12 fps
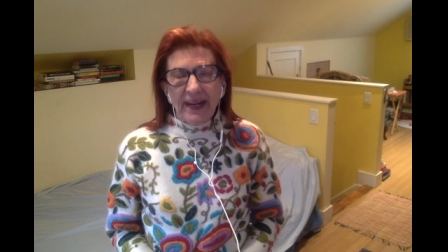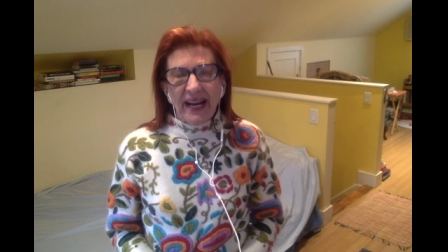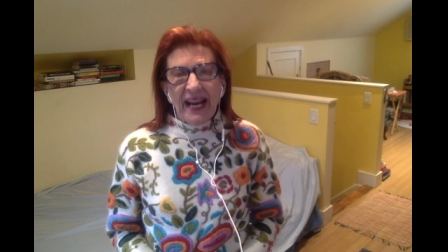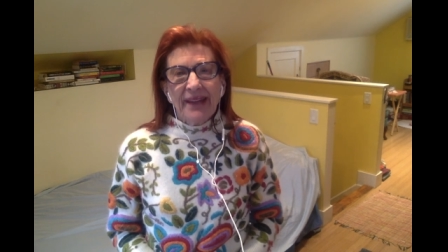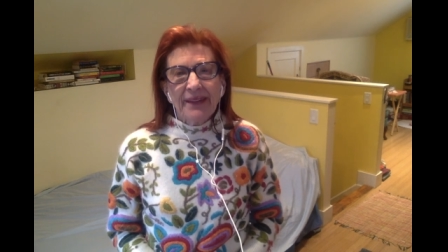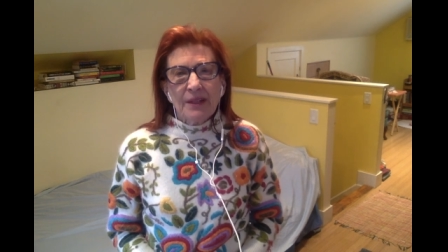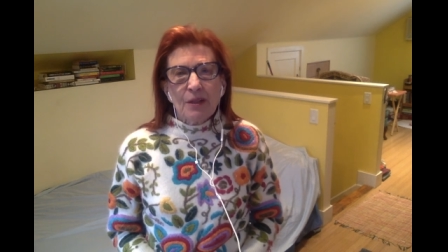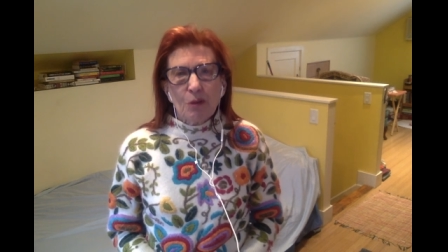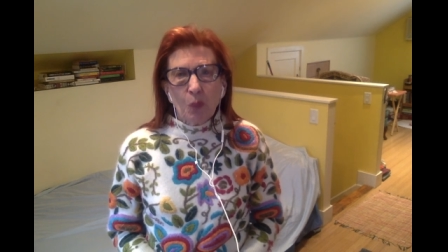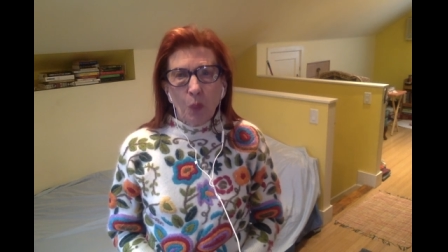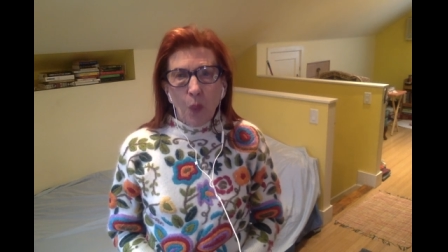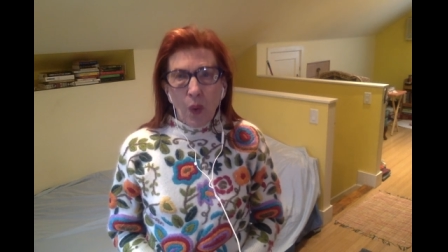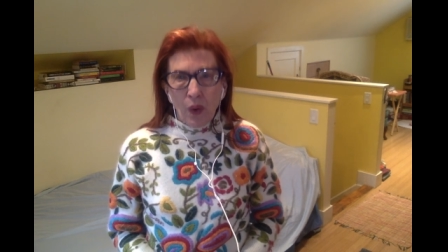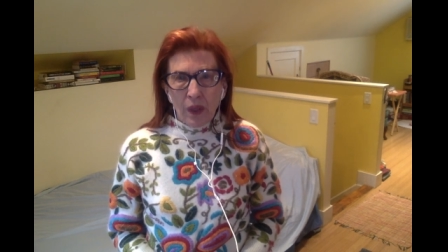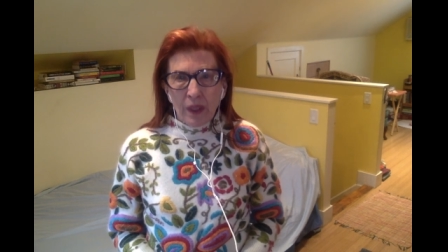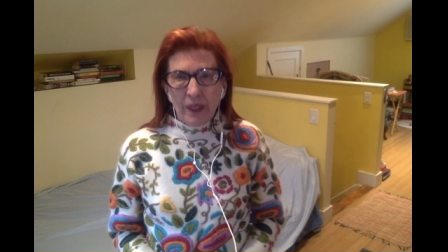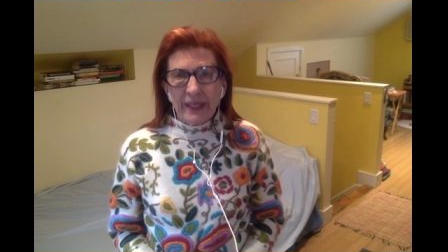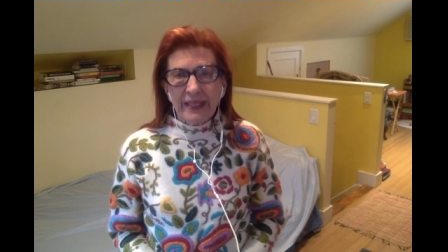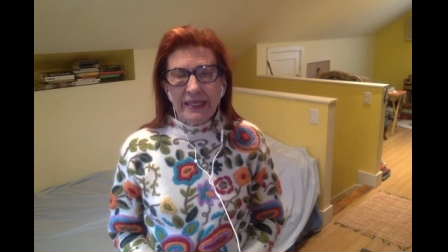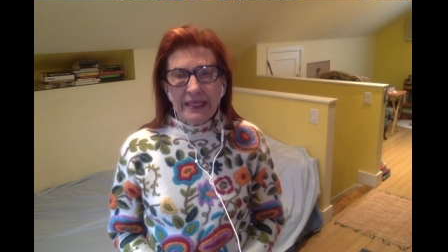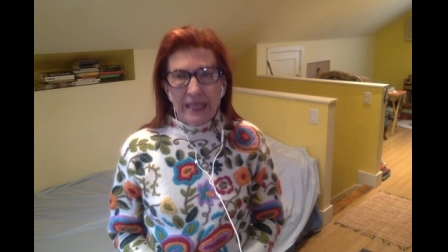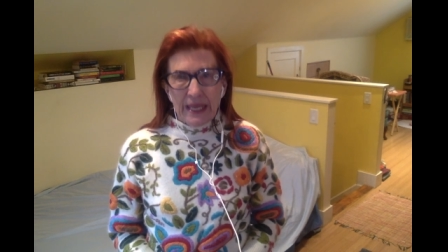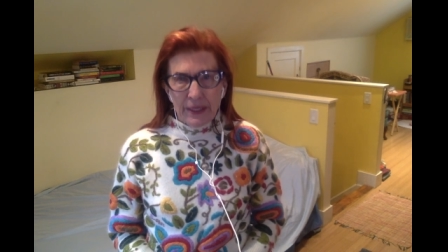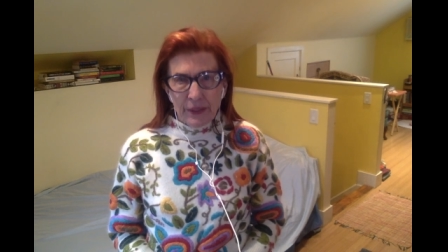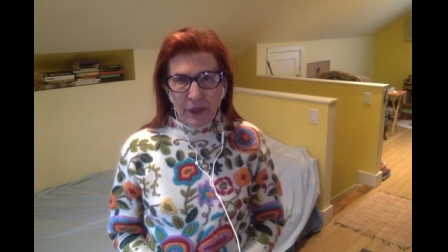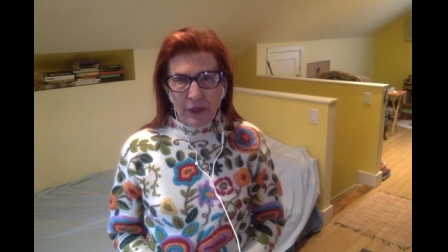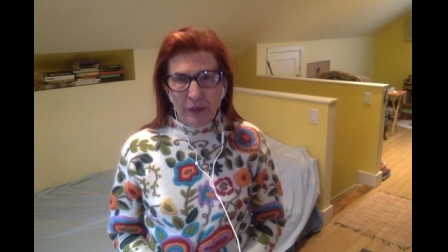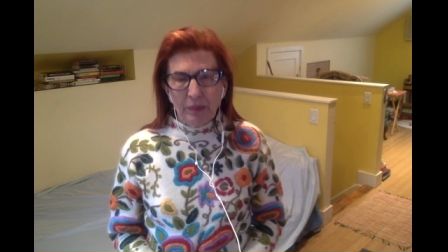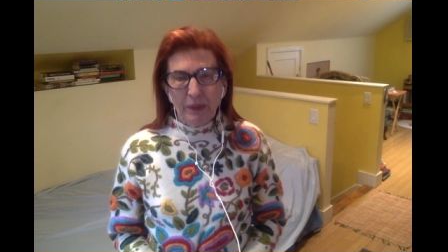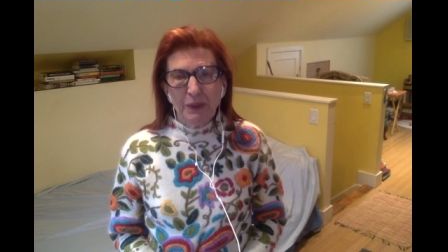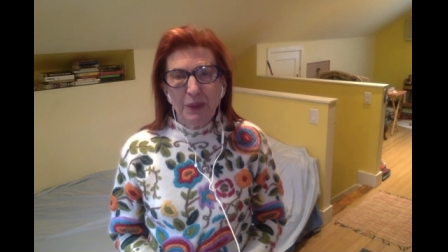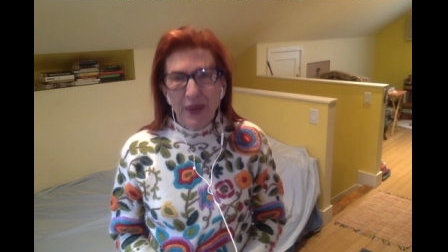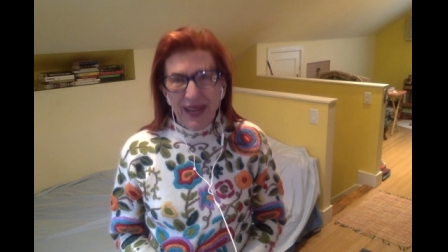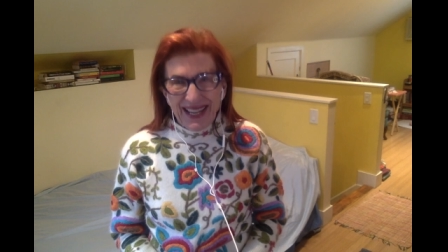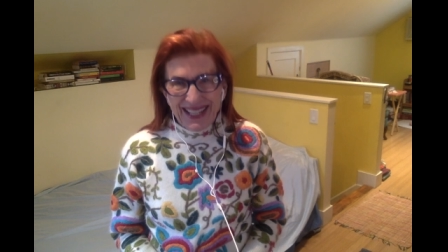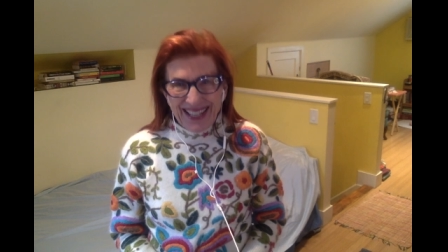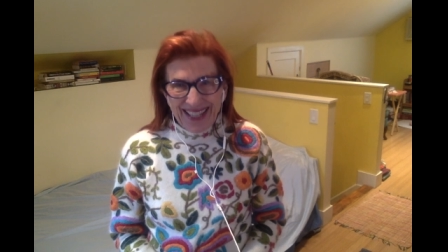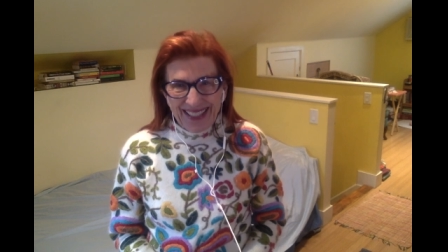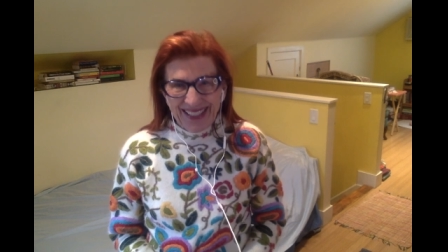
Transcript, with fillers: and the war continued between